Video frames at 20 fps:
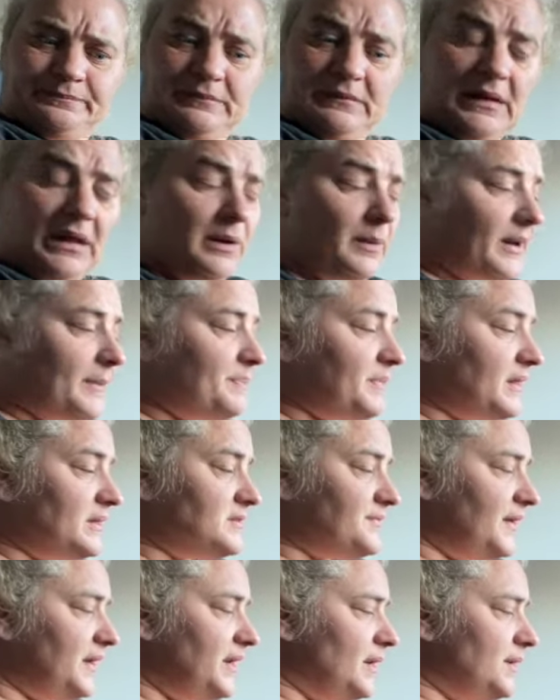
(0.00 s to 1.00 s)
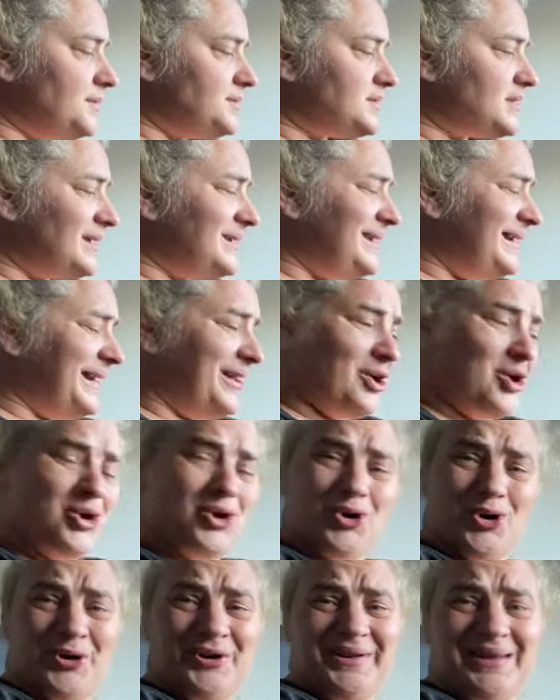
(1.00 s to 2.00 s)
Anyway, this video is getting
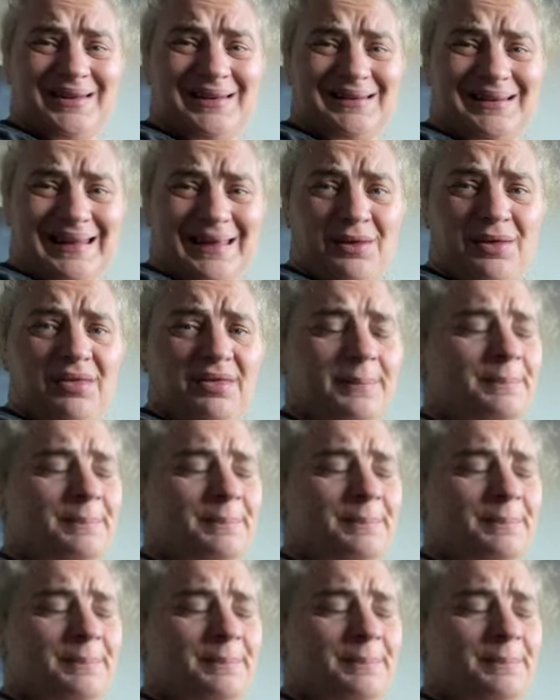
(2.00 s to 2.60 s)
on in length.